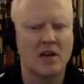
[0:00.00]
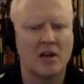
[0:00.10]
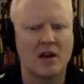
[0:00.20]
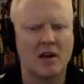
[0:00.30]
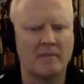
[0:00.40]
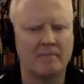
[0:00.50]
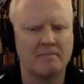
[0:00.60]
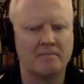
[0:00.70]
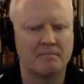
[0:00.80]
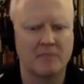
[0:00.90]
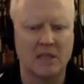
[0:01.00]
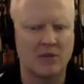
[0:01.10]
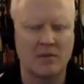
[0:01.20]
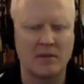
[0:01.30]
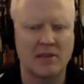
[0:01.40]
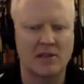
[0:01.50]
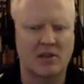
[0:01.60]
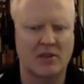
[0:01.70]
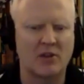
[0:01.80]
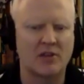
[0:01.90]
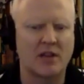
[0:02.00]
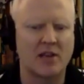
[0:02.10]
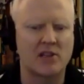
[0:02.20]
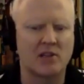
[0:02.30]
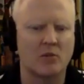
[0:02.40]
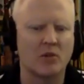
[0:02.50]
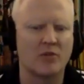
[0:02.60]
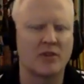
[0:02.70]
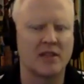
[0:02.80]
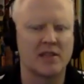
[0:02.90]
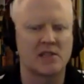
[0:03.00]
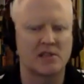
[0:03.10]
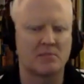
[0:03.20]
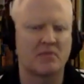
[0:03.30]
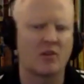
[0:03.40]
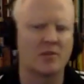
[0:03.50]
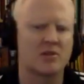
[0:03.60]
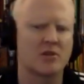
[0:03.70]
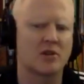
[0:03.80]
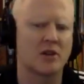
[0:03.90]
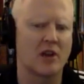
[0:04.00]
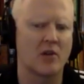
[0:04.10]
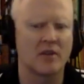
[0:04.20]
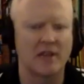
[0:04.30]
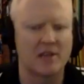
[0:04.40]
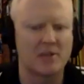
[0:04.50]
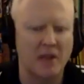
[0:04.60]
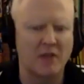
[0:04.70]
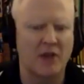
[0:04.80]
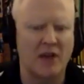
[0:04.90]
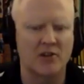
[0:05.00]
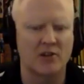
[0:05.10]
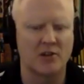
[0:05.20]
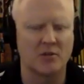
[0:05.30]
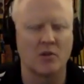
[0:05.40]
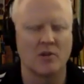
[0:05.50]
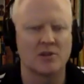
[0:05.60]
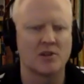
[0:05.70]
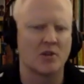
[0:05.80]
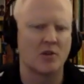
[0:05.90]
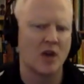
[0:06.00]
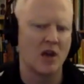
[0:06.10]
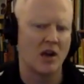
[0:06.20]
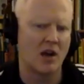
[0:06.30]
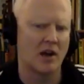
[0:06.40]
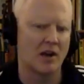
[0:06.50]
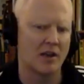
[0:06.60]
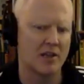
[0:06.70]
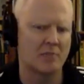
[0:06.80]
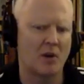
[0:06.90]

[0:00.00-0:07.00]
Um, they make this stuff called diacetylmorphine. That's pharmaceutical heroin that is manufactured in the world. So it is